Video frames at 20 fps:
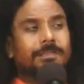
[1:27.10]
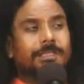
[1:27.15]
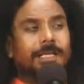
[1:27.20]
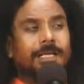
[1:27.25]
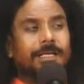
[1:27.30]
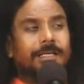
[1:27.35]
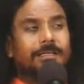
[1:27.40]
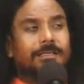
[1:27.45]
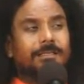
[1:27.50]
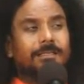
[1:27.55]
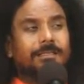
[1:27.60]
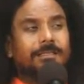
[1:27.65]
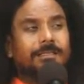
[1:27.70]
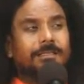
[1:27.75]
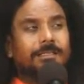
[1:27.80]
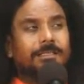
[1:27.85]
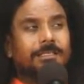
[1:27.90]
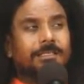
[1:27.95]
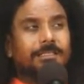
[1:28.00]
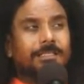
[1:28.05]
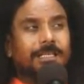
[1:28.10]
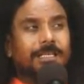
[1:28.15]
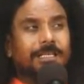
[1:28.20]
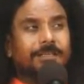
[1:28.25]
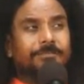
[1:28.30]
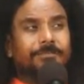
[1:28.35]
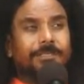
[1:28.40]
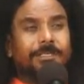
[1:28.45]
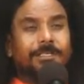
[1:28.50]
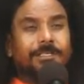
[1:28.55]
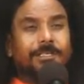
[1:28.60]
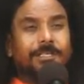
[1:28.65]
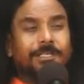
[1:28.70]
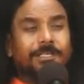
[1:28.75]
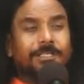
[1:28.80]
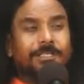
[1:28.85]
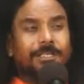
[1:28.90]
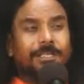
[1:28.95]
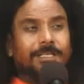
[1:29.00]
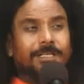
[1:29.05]
that each and every
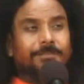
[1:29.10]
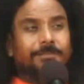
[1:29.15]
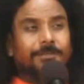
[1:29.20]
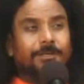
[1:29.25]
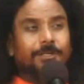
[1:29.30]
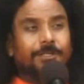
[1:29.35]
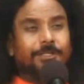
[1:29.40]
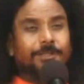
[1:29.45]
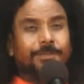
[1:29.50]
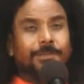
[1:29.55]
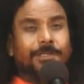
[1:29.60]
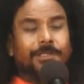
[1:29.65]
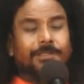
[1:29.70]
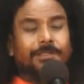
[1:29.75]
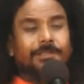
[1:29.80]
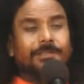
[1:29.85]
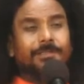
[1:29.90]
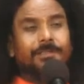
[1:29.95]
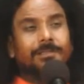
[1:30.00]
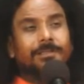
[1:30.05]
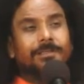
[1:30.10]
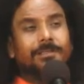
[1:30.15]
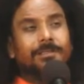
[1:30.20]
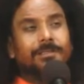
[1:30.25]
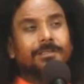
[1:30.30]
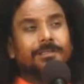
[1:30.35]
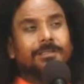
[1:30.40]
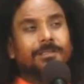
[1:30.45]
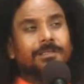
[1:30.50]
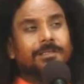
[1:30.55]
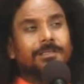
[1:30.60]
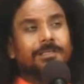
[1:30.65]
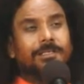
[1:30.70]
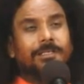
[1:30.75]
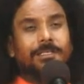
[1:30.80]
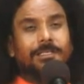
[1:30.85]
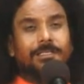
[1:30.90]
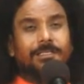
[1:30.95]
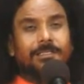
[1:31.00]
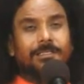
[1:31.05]
creation of cosmos
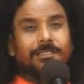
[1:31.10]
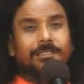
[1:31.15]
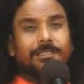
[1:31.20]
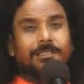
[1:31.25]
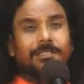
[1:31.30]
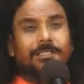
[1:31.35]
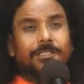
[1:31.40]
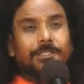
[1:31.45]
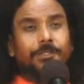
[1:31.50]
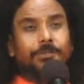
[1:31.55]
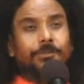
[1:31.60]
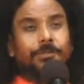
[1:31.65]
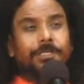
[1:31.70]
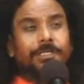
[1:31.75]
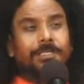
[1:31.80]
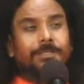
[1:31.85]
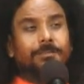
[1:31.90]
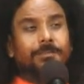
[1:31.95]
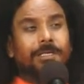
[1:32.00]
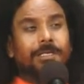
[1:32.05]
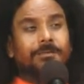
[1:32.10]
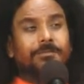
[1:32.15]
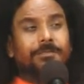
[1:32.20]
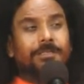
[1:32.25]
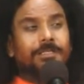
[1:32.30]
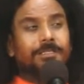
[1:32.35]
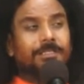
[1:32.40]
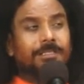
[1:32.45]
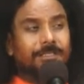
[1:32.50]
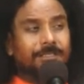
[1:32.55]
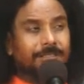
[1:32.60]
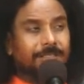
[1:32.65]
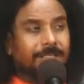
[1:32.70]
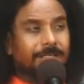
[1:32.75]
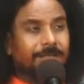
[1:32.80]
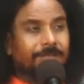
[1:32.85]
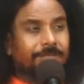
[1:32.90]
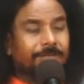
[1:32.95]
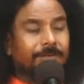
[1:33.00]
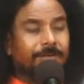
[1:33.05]
is a unique
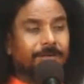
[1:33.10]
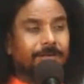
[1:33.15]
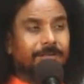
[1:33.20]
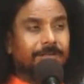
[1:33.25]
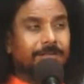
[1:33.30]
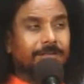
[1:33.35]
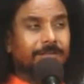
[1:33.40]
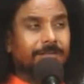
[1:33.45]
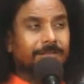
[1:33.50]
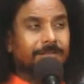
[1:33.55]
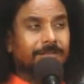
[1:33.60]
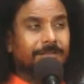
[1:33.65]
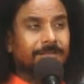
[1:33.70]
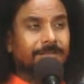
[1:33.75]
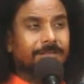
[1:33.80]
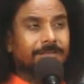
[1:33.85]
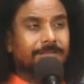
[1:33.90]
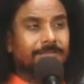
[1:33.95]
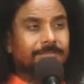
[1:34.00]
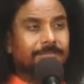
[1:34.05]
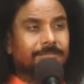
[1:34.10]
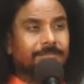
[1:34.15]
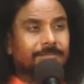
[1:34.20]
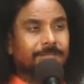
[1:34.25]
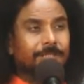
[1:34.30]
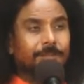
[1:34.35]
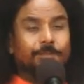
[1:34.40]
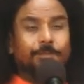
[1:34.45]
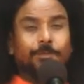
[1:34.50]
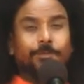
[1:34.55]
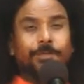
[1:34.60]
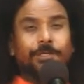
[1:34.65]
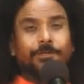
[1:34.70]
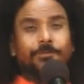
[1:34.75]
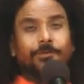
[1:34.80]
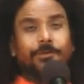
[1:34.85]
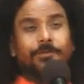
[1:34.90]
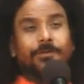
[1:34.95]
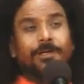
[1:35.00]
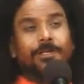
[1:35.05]
manifestation of God. The
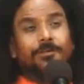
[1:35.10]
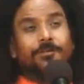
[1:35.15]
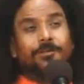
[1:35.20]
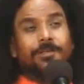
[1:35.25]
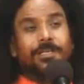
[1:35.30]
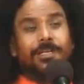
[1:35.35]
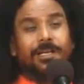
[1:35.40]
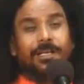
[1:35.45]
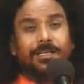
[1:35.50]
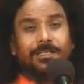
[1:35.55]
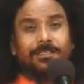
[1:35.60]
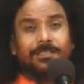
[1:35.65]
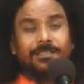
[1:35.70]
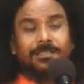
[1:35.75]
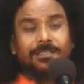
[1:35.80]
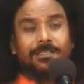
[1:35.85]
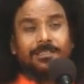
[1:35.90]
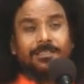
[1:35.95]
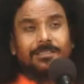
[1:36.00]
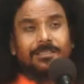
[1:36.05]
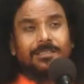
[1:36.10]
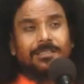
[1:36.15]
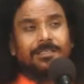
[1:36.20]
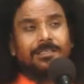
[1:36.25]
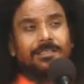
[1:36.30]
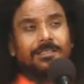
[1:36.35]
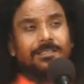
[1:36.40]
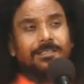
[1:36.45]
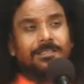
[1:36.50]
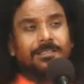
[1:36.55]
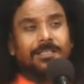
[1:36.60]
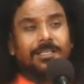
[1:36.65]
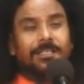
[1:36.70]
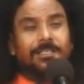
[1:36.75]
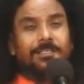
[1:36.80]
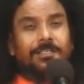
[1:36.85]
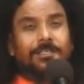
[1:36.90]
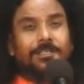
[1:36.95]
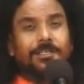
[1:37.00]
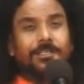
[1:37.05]
moment we want to realize this,
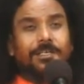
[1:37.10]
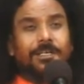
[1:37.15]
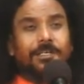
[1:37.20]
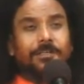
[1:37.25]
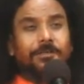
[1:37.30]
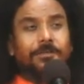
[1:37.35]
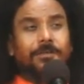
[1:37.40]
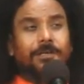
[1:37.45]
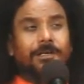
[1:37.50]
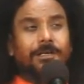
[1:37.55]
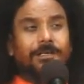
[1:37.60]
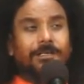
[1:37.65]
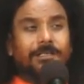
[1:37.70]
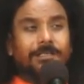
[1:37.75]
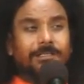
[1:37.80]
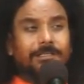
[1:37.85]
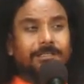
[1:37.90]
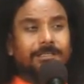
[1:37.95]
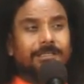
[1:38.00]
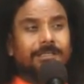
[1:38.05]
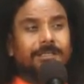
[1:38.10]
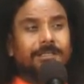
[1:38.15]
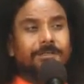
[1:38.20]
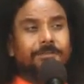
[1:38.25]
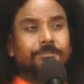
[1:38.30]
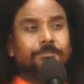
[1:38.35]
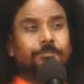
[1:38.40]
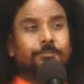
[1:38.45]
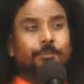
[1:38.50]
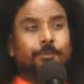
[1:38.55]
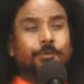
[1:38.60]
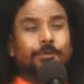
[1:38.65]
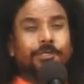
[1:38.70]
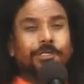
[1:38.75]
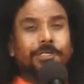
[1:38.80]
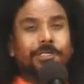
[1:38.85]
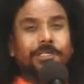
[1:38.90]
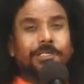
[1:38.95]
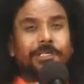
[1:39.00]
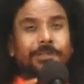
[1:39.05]
then Kriya Yoga is
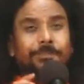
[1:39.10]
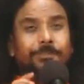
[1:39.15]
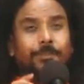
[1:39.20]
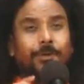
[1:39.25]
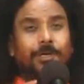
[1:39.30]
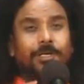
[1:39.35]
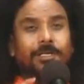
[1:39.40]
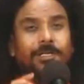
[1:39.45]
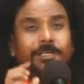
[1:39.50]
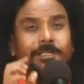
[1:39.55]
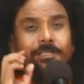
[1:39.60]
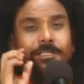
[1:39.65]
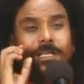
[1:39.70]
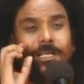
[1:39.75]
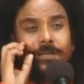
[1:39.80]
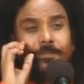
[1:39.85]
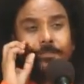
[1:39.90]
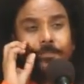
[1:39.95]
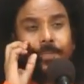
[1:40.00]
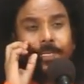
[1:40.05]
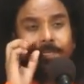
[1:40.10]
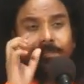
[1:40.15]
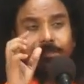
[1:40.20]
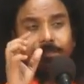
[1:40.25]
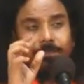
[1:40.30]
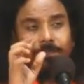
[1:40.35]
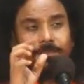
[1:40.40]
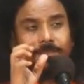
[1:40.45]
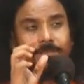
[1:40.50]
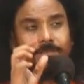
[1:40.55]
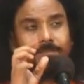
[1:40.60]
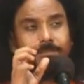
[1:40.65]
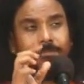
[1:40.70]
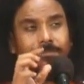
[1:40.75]
more important than breath,